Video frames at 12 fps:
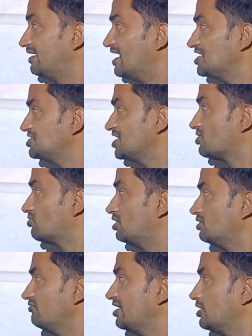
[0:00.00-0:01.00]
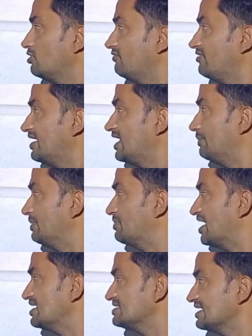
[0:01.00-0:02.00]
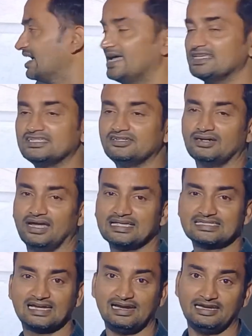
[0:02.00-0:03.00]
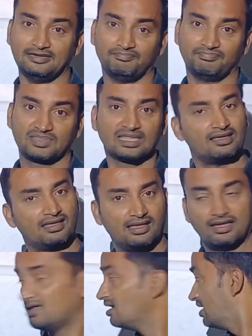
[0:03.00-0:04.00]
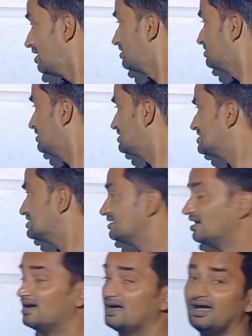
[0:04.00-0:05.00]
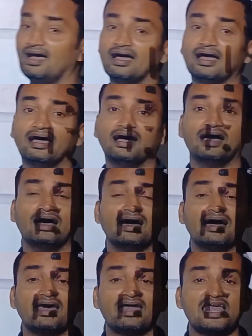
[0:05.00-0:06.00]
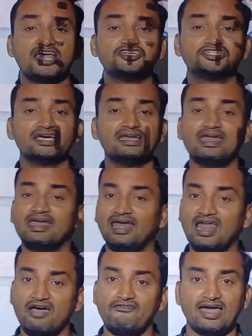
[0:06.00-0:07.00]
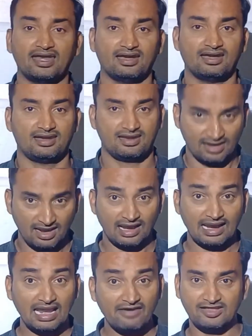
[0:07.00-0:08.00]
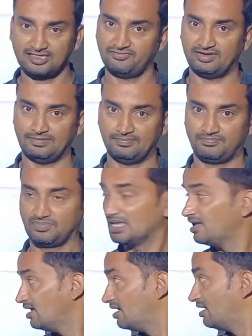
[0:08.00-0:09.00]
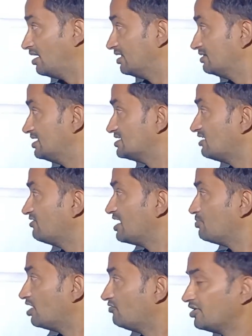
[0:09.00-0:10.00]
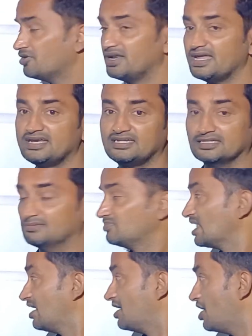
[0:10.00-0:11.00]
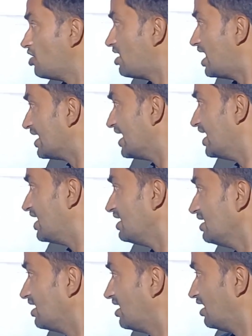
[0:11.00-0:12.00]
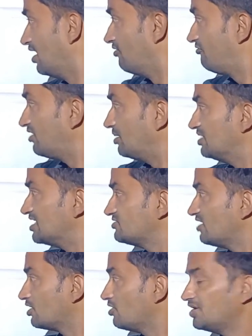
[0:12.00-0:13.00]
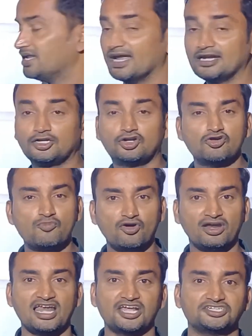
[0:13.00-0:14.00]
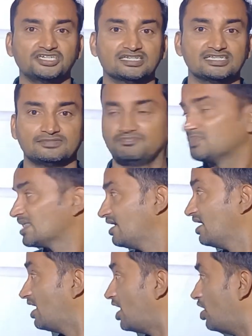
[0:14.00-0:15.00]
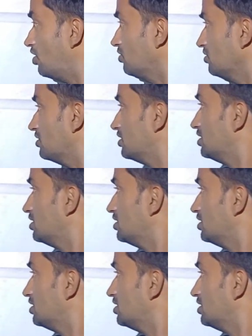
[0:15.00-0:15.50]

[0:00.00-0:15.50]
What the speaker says: del G equal to V del P minus S del T. This is a relation 11th. These are very important for your NEET. Now again from this we are going to get two more relations. How?